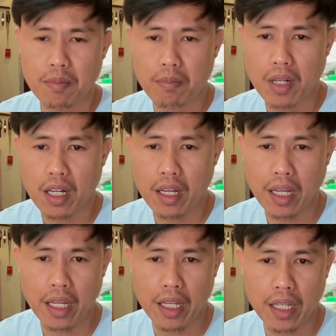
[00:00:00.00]

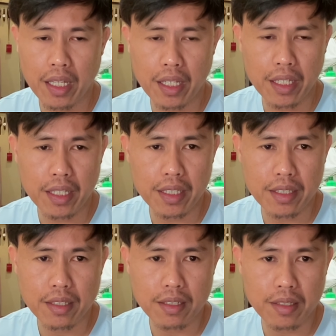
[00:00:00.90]
my
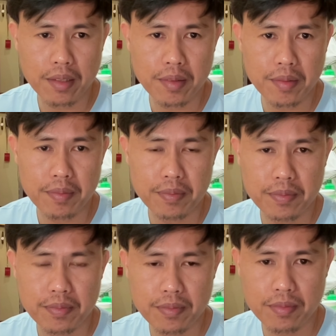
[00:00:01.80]
um,
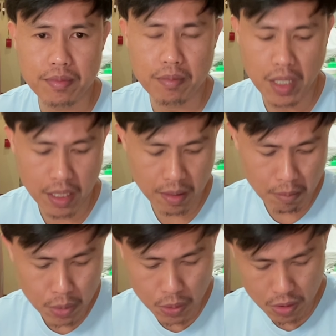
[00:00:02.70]
my
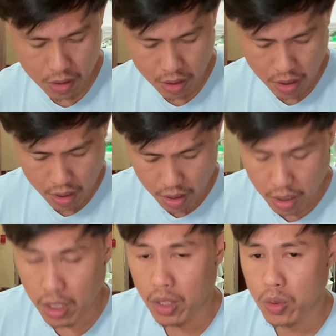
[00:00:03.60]
boot
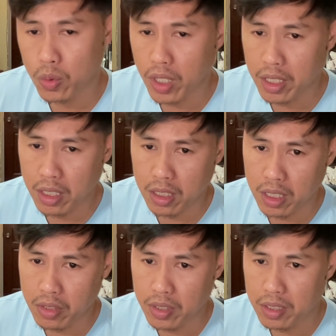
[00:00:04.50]
into ninety
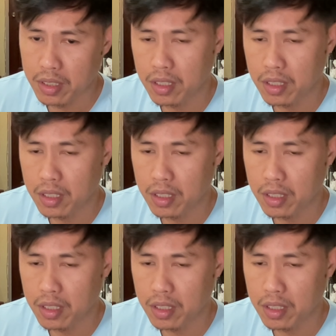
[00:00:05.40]
degree.